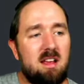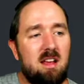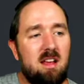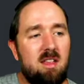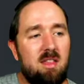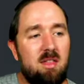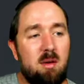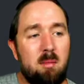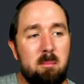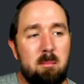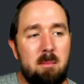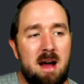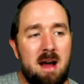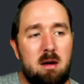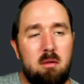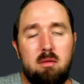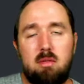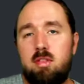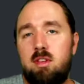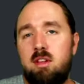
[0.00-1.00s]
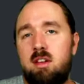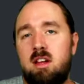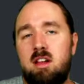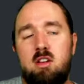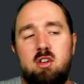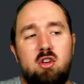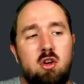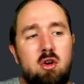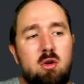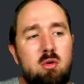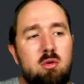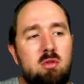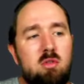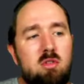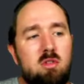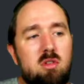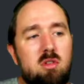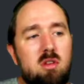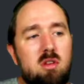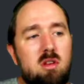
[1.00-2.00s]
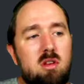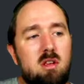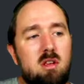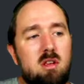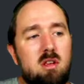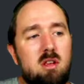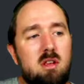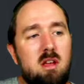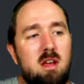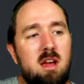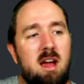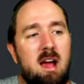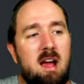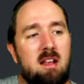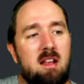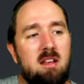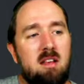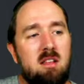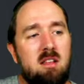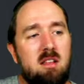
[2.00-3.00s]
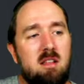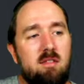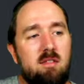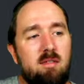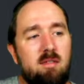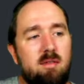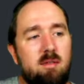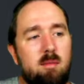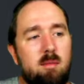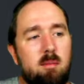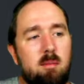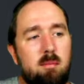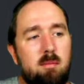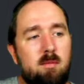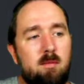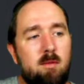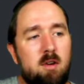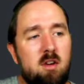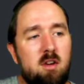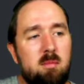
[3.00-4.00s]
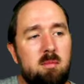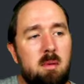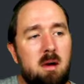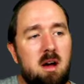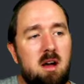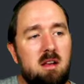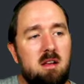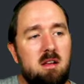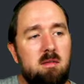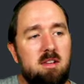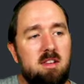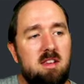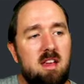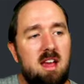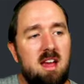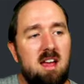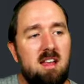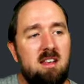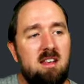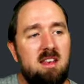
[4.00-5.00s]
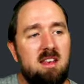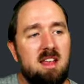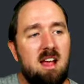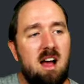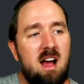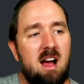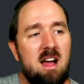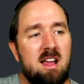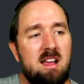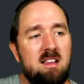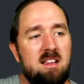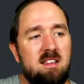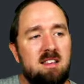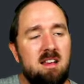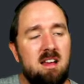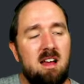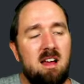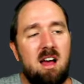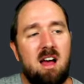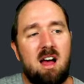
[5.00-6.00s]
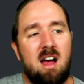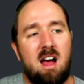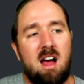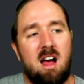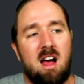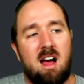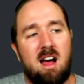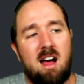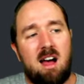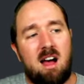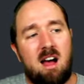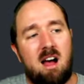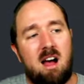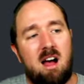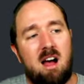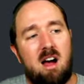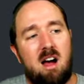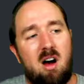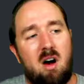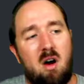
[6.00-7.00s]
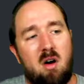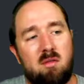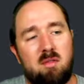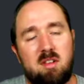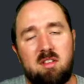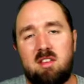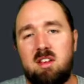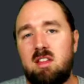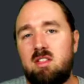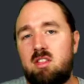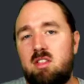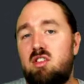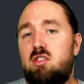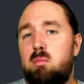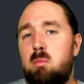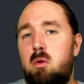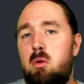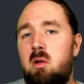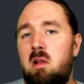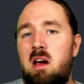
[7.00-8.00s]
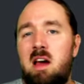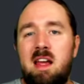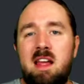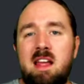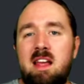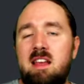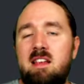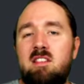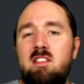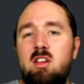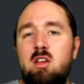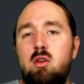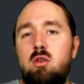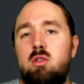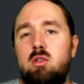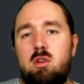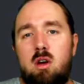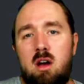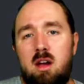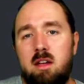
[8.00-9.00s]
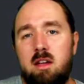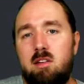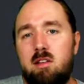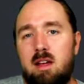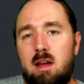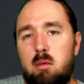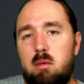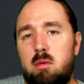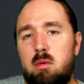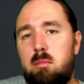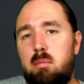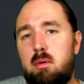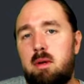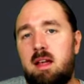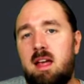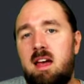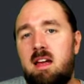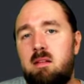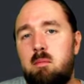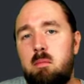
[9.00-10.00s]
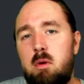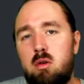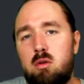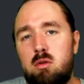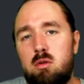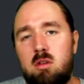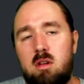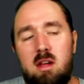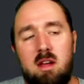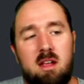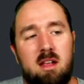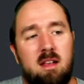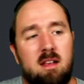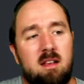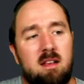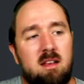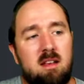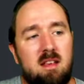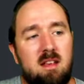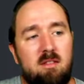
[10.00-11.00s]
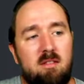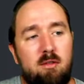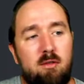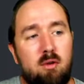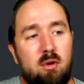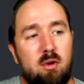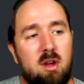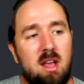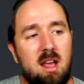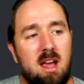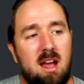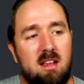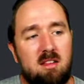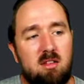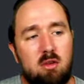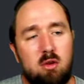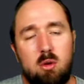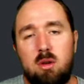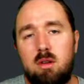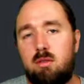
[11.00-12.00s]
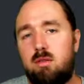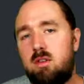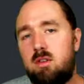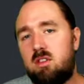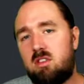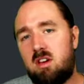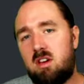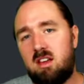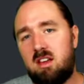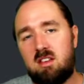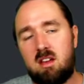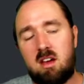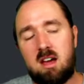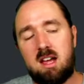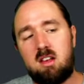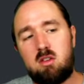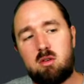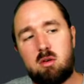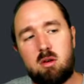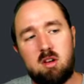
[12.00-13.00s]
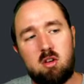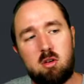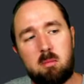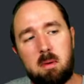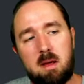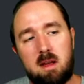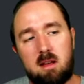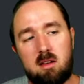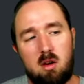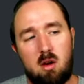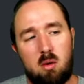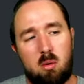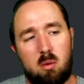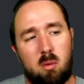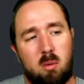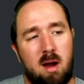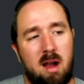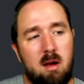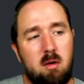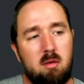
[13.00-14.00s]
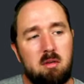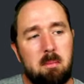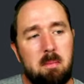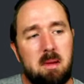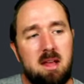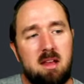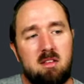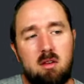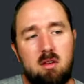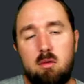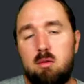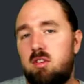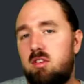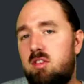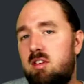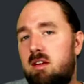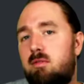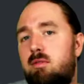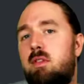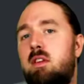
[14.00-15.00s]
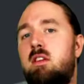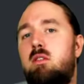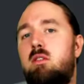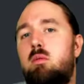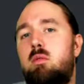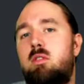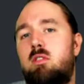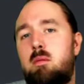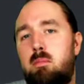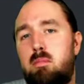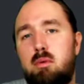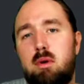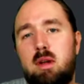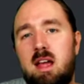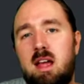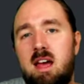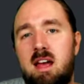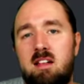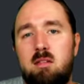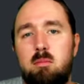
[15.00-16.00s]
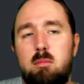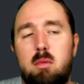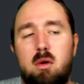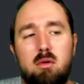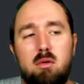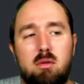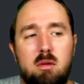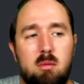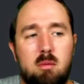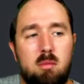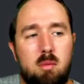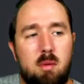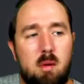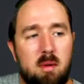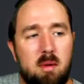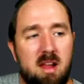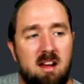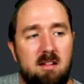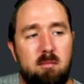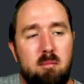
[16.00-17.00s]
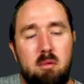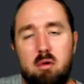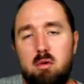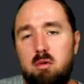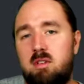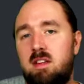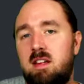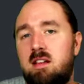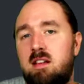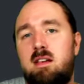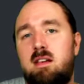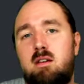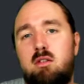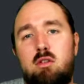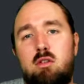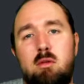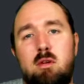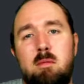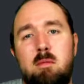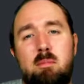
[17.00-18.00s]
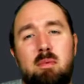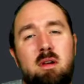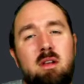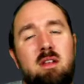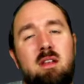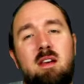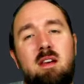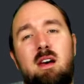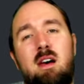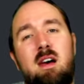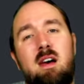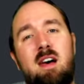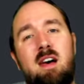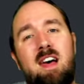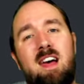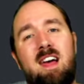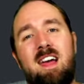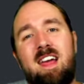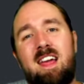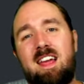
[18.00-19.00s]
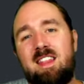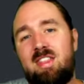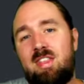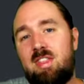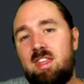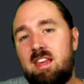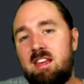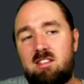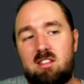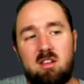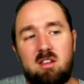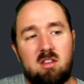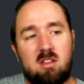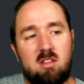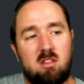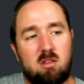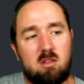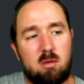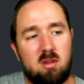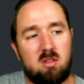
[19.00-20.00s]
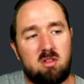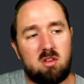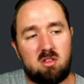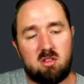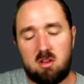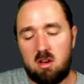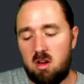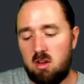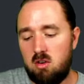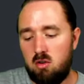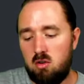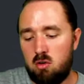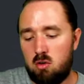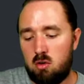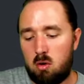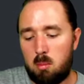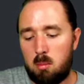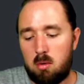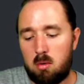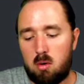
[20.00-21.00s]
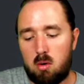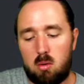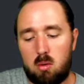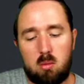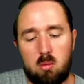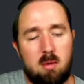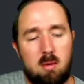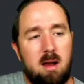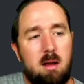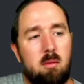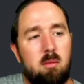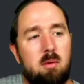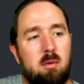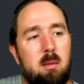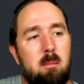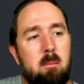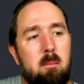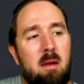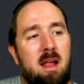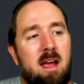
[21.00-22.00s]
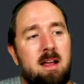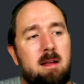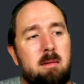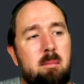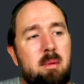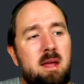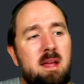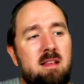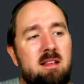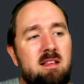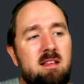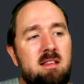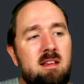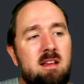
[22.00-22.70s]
the mouth that I chose and the first part of his head, the eyes. Obviously the small eye is the usual eye you get with Brickhead model, and Forky has two different sized eyes, so I just picked a round piece. Obviously if this was a Brickheadz model it would probably have more detail to it, but this doesn't, so it's just a normal round black piece.